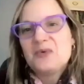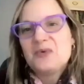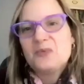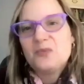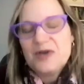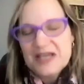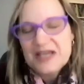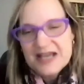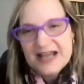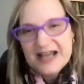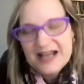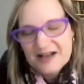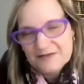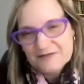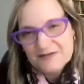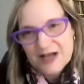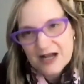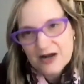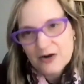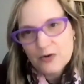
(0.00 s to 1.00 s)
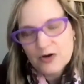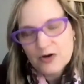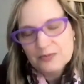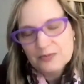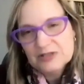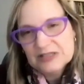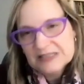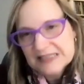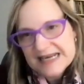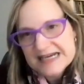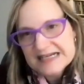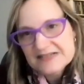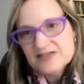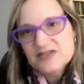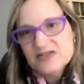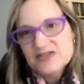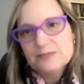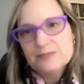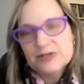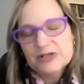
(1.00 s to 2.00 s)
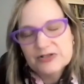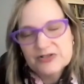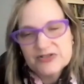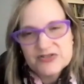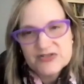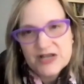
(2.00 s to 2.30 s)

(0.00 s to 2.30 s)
We have our place to build